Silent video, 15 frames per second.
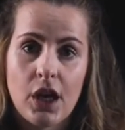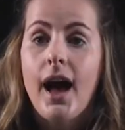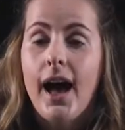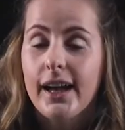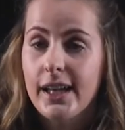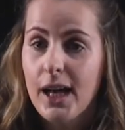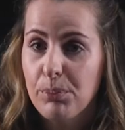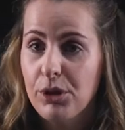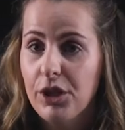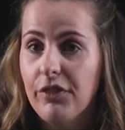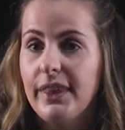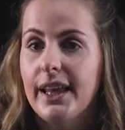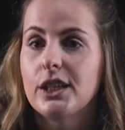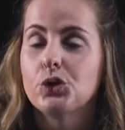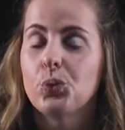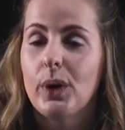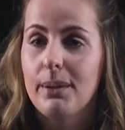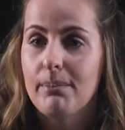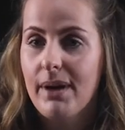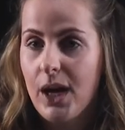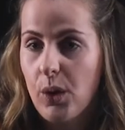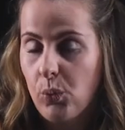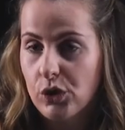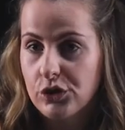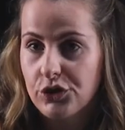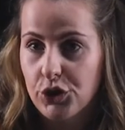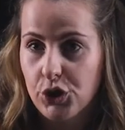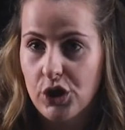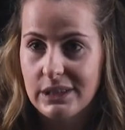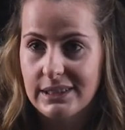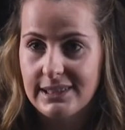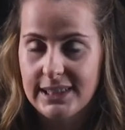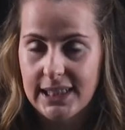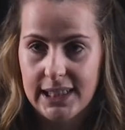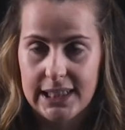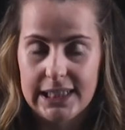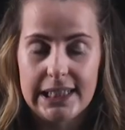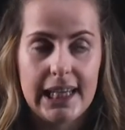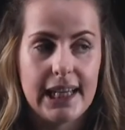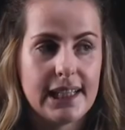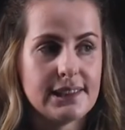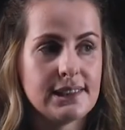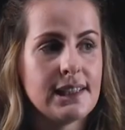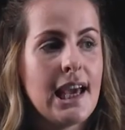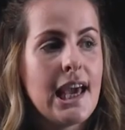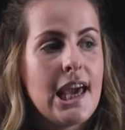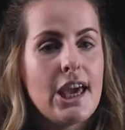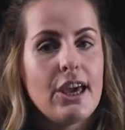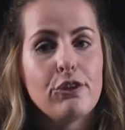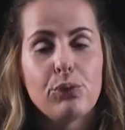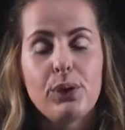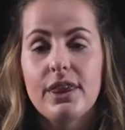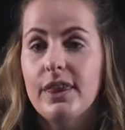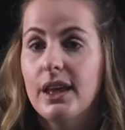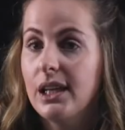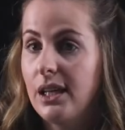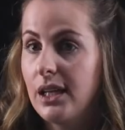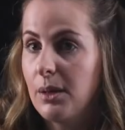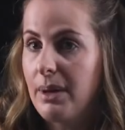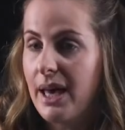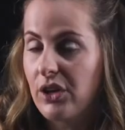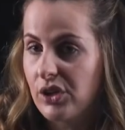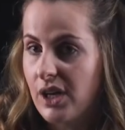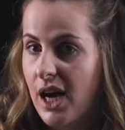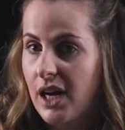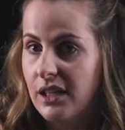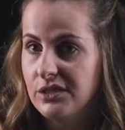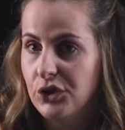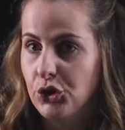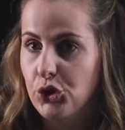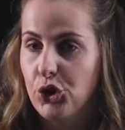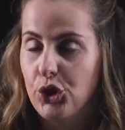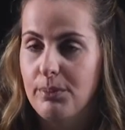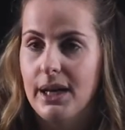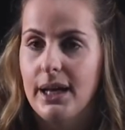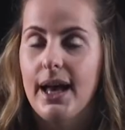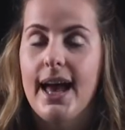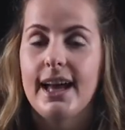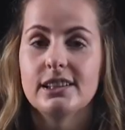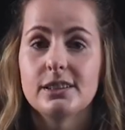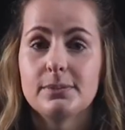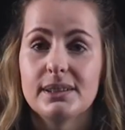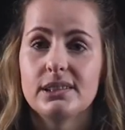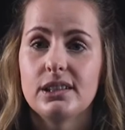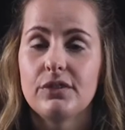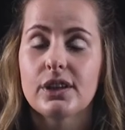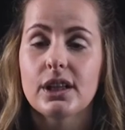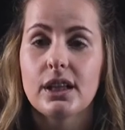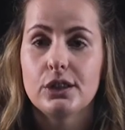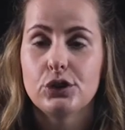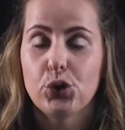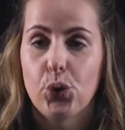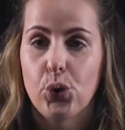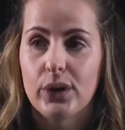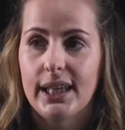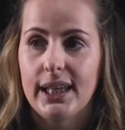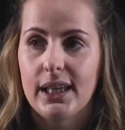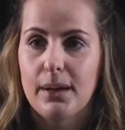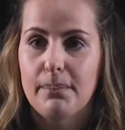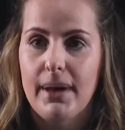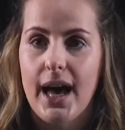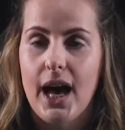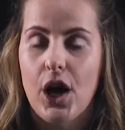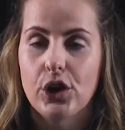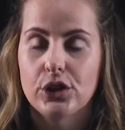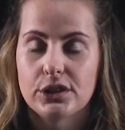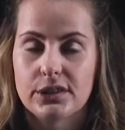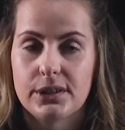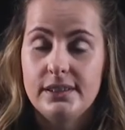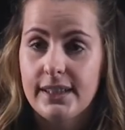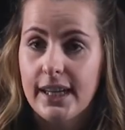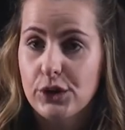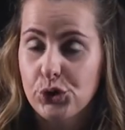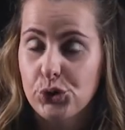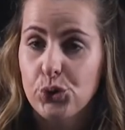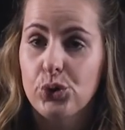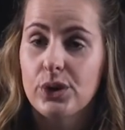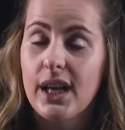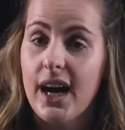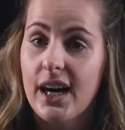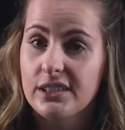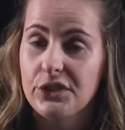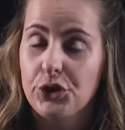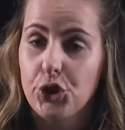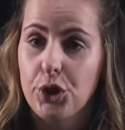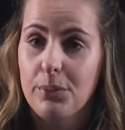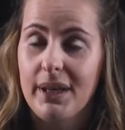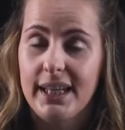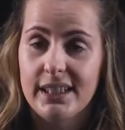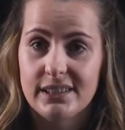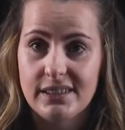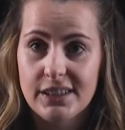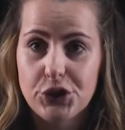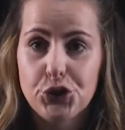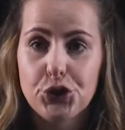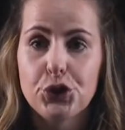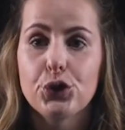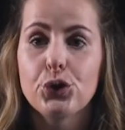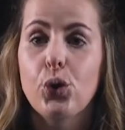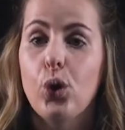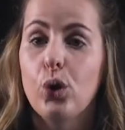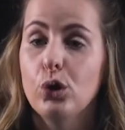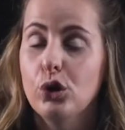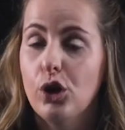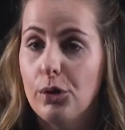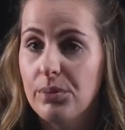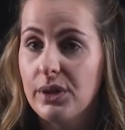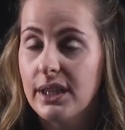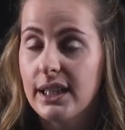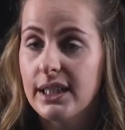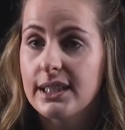A couple of things we might want to consider is if we're thinking about carcinoma and specifically talking about ductal carcinoma in situ or lobular